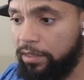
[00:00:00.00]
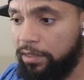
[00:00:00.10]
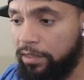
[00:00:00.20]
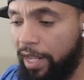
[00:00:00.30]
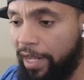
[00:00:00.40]

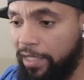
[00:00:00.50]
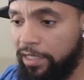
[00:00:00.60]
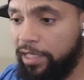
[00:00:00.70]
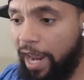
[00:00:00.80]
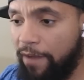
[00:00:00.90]
Like he
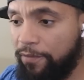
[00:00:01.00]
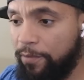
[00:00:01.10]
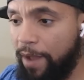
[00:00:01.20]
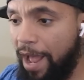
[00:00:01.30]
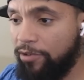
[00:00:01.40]
just came from
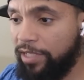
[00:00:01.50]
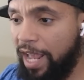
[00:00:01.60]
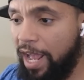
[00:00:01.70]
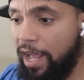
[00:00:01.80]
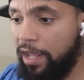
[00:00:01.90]

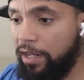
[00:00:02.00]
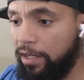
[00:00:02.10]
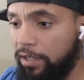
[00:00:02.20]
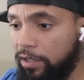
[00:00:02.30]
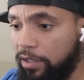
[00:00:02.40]
outside
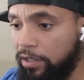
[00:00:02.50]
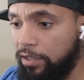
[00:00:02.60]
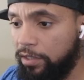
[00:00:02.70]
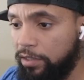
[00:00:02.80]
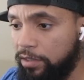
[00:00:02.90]

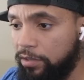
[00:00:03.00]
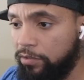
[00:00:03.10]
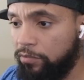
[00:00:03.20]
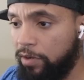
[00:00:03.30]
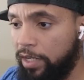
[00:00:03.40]

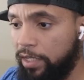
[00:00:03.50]
running.